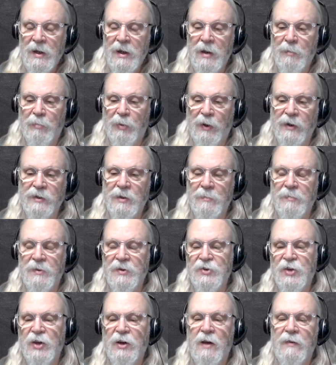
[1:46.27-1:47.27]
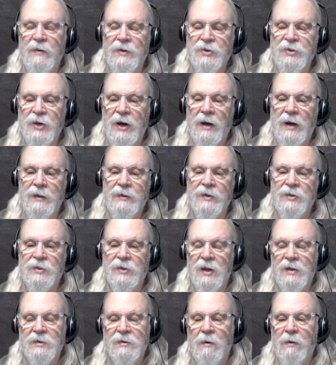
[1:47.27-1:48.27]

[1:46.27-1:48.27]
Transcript: it brings up this thing on the side that says,